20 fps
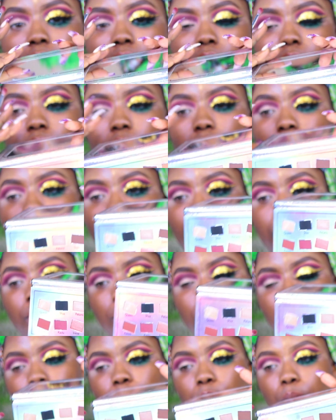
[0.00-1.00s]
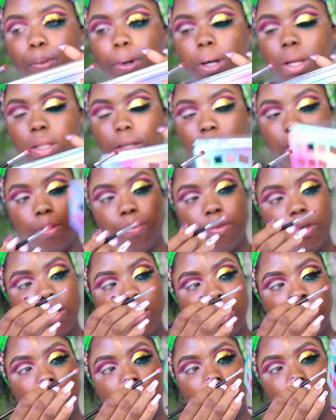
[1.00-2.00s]
Such a beautiful palette. I'm
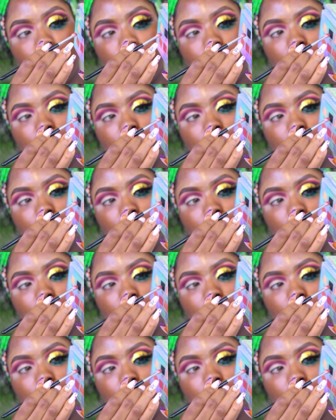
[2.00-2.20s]
taking this